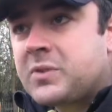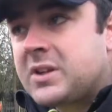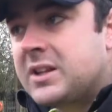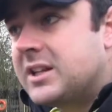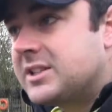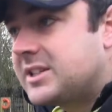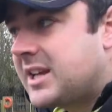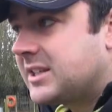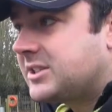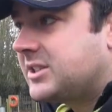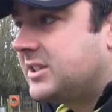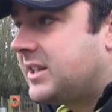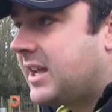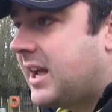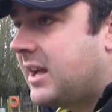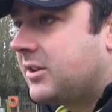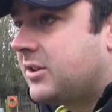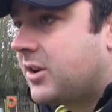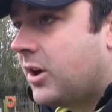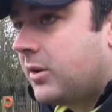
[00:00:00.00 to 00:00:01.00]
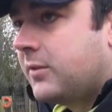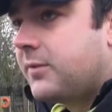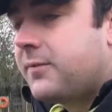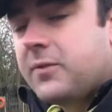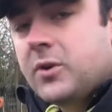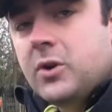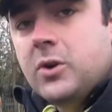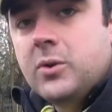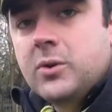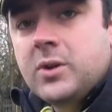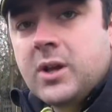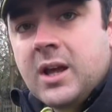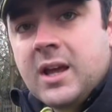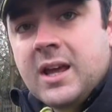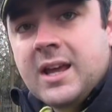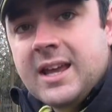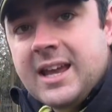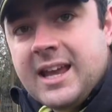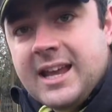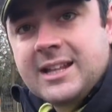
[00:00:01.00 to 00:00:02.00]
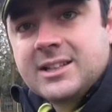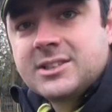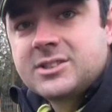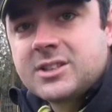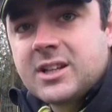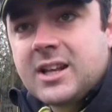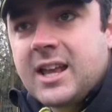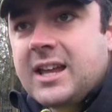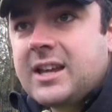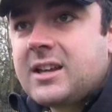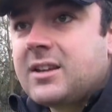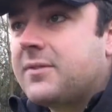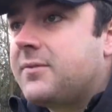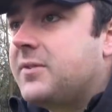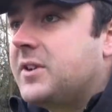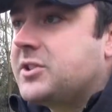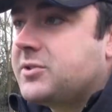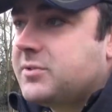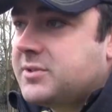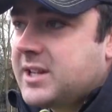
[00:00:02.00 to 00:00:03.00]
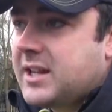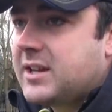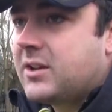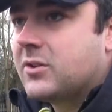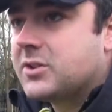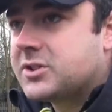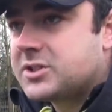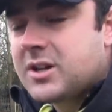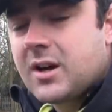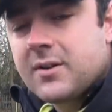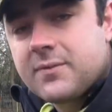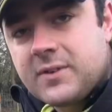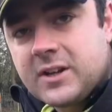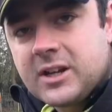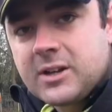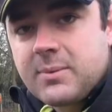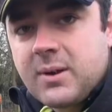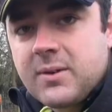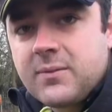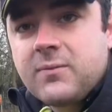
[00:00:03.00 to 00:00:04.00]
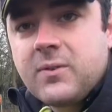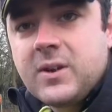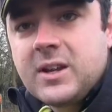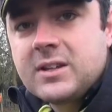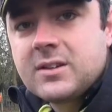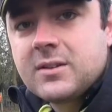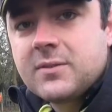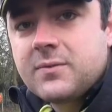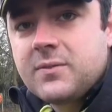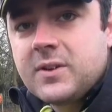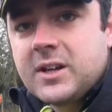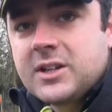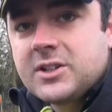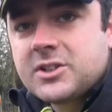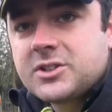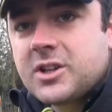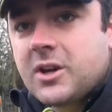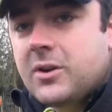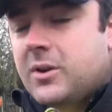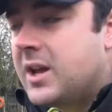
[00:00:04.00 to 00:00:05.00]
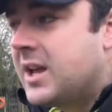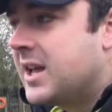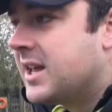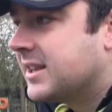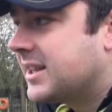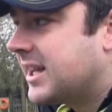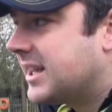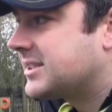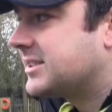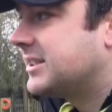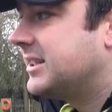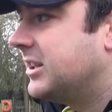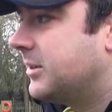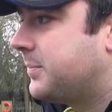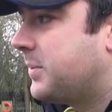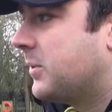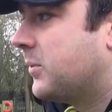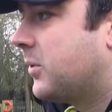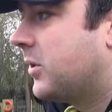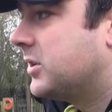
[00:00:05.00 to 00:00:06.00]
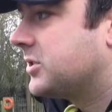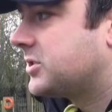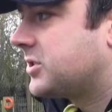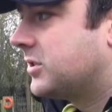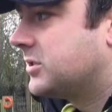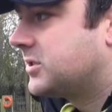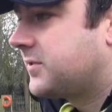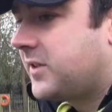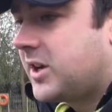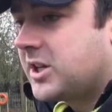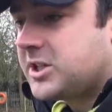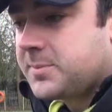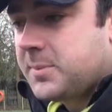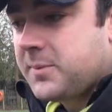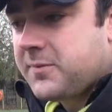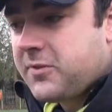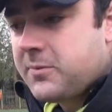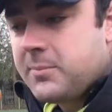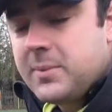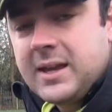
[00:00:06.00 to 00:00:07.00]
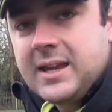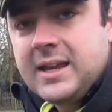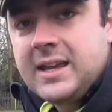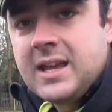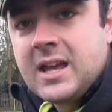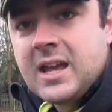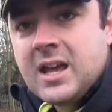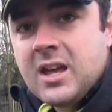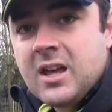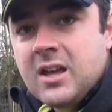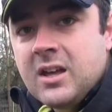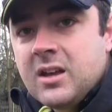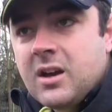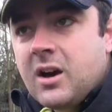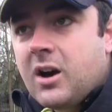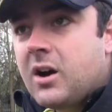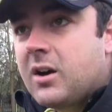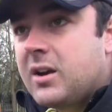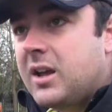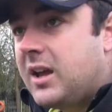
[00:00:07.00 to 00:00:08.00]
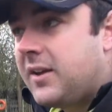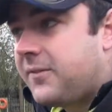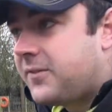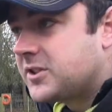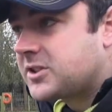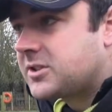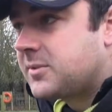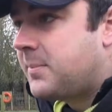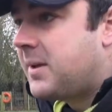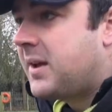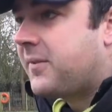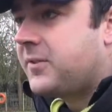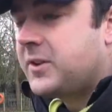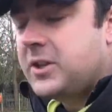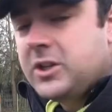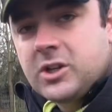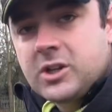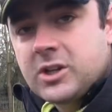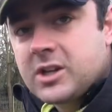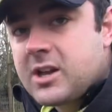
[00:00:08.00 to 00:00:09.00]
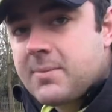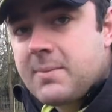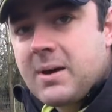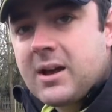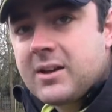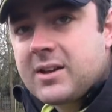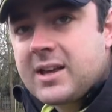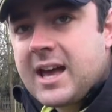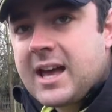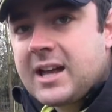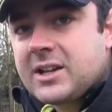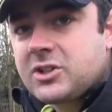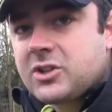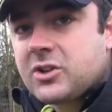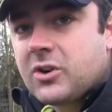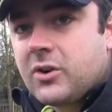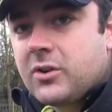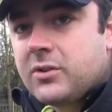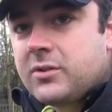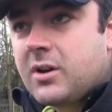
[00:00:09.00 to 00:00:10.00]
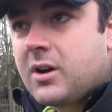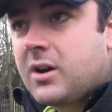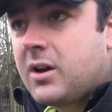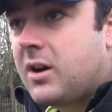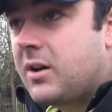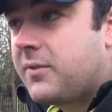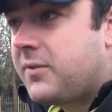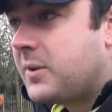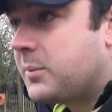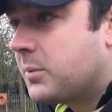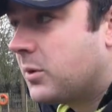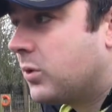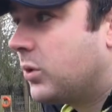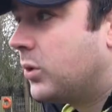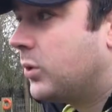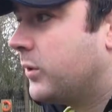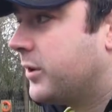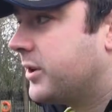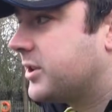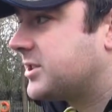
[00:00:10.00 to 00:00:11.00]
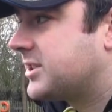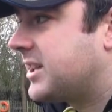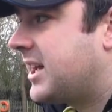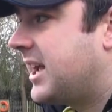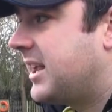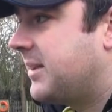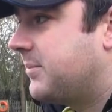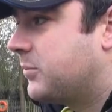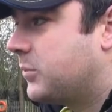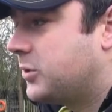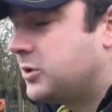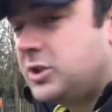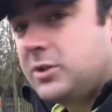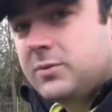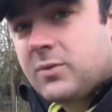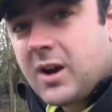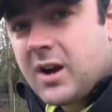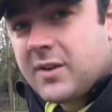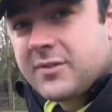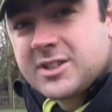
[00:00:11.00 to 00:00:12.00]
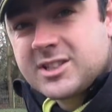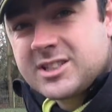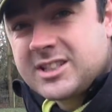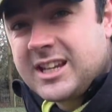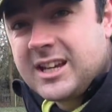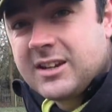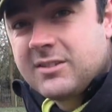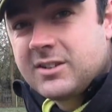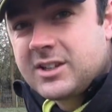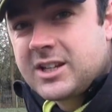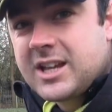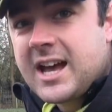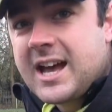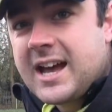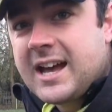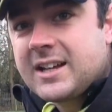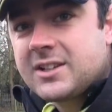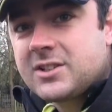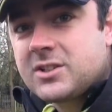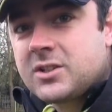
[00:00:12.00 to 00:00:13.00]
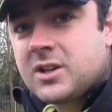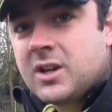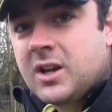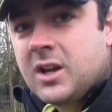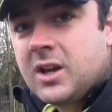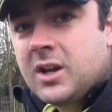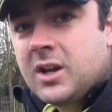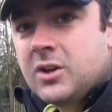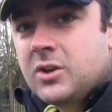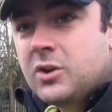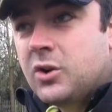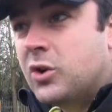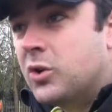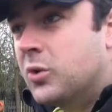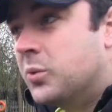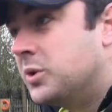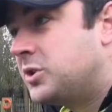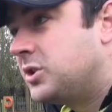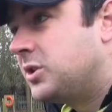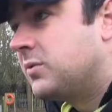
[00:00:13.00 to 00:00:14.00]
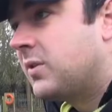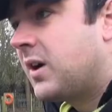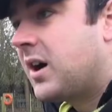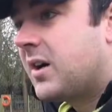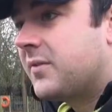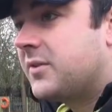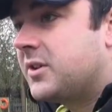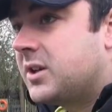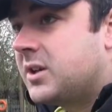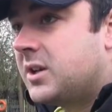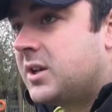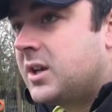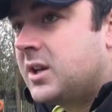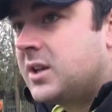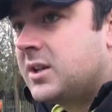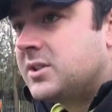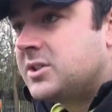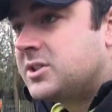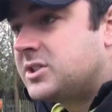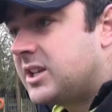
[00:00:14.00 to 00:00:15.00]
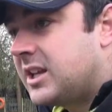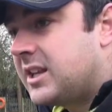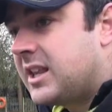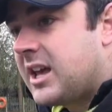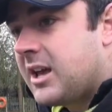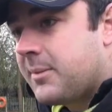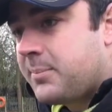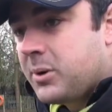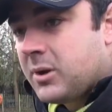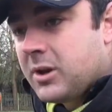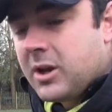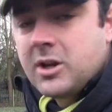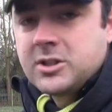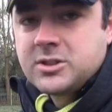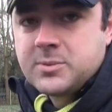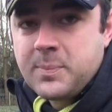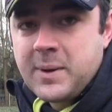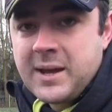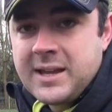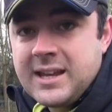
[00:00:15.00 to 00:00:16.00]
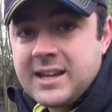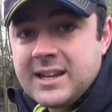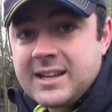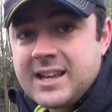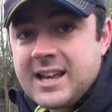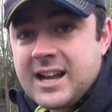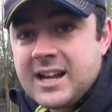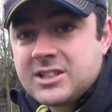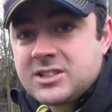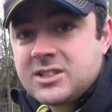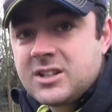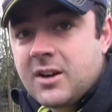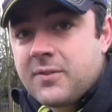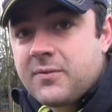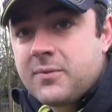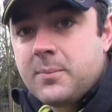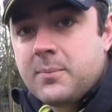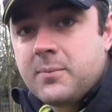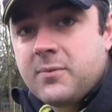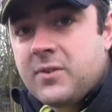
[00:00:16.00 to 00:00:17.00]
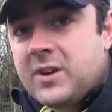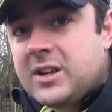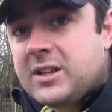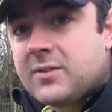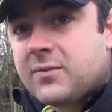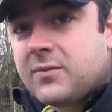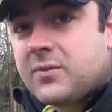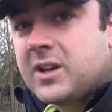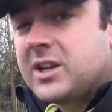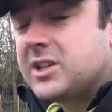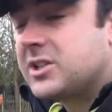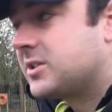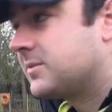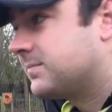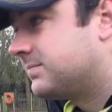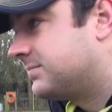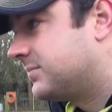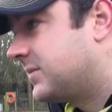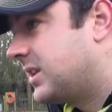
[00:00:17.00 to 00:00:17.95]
There's actually getting no food into the lake, and the fisheries then got to start thinking about feeding the fish. So that's a little bit why it's controversial. But for me, if it's the method you're going to come out and catch on, I think we're all the same. Would you rather sit here and catch, or would you rather sit there, put loads of bait in and catch nothing and feed the fish?